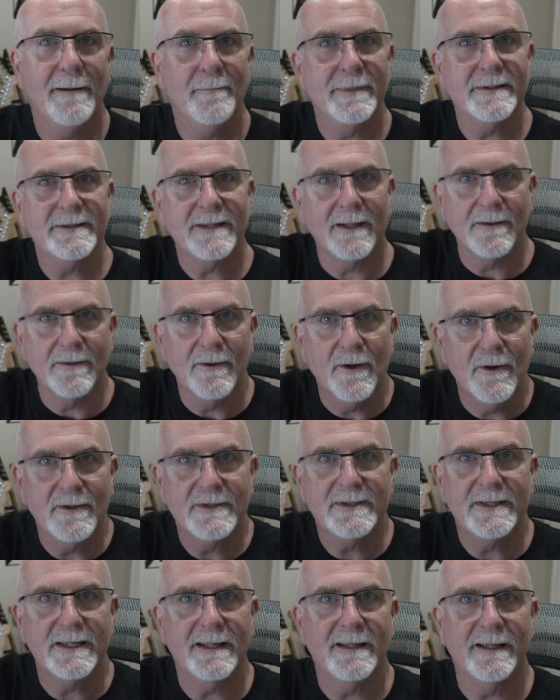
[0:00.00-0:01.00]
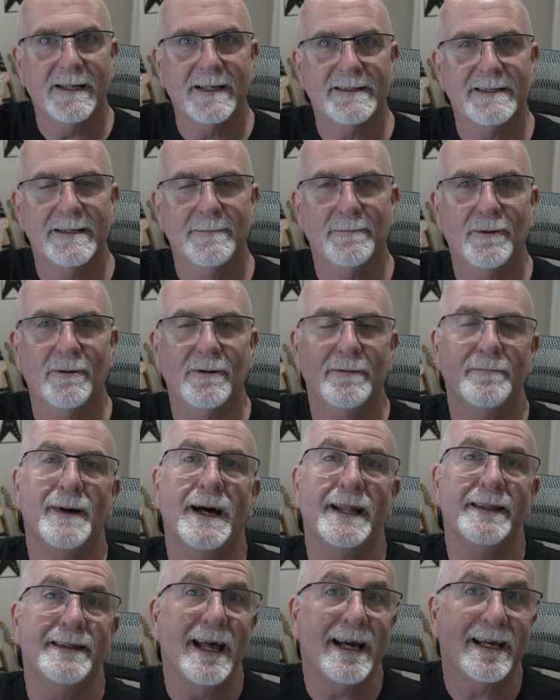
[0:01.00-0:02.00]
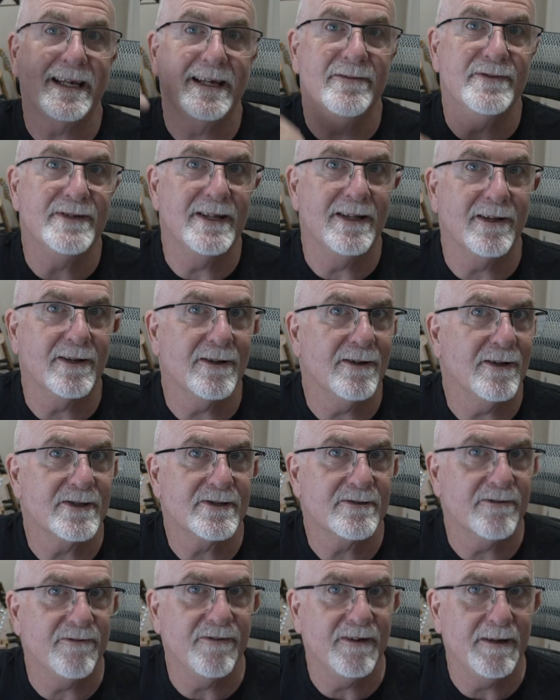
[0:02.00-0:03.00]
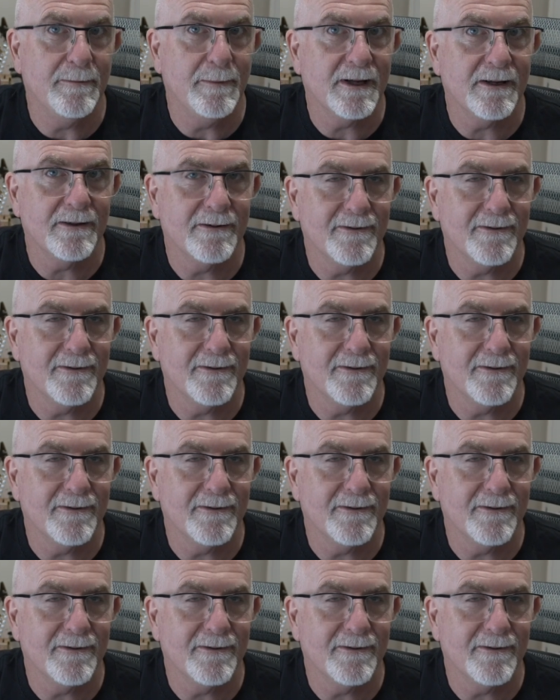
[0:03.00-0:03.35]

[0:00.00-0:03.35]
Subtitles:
But the low ceiling is the important part. That gives you the claustrophobic